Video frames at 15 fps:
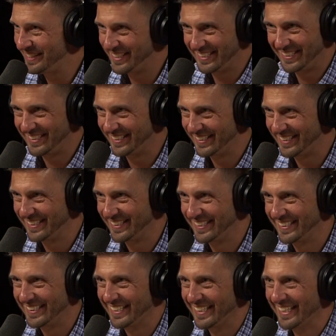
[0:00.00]
it can delay
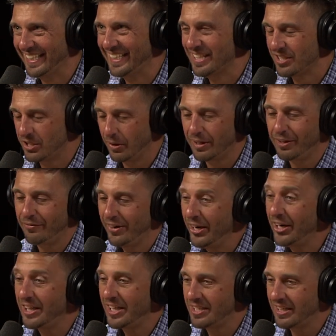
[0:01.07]
everything. Yeah. So at the
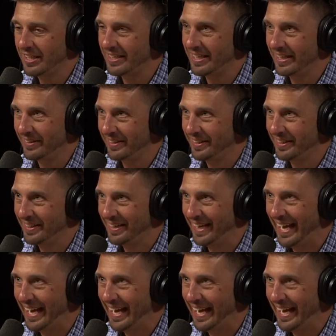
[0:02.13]
very least, nobody likes that.